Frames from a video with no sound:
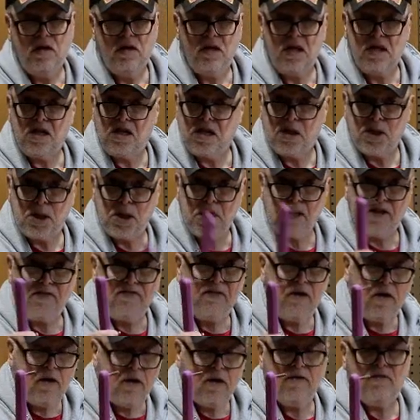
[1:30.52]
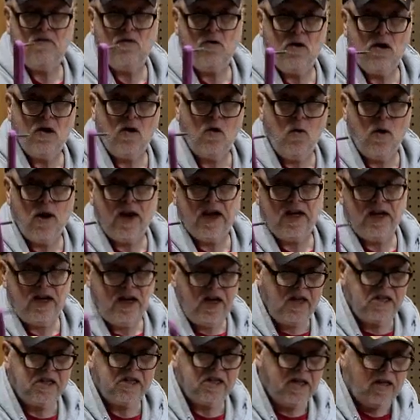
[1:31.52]
This is just very, very quick and
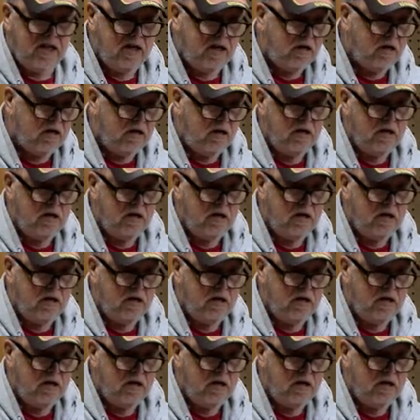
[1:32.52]
easy.